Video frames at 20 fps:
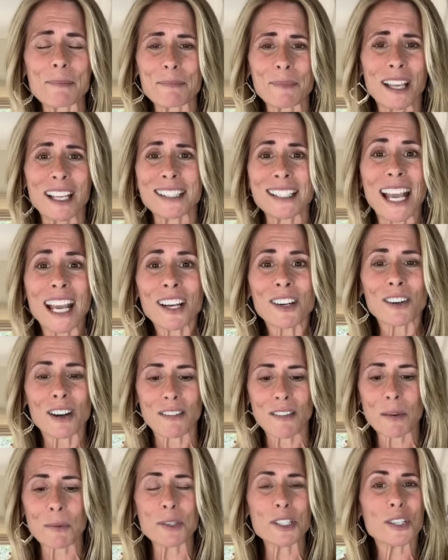container of
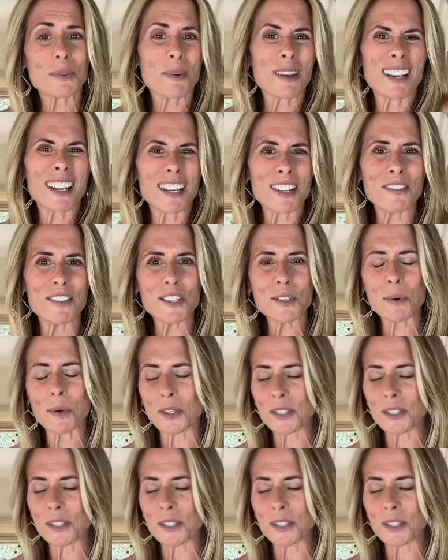it. We just want an individual.